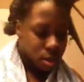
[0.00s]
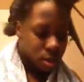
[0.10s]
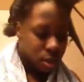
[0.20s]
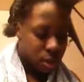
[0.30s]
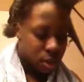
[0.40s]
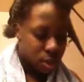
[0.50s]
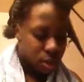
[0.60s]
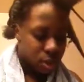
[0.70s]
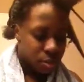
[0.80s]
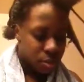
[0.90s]
Take a
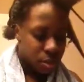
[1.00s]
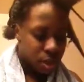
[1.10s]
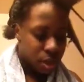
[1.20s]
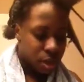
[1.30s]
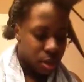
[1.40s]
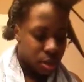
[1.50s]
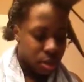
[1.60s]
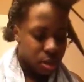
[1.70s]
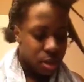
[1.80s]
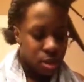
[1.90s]
little of my
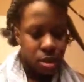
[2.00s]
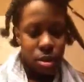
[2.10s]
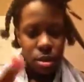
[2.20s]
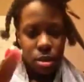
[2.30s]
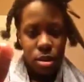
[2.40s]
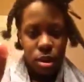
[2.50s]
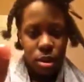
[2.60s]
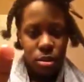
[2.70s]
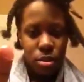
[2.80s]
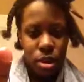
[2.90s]

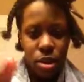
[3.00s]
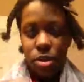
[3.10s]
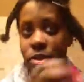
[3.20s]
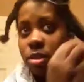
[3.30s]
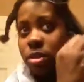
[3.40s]
Designer Touch.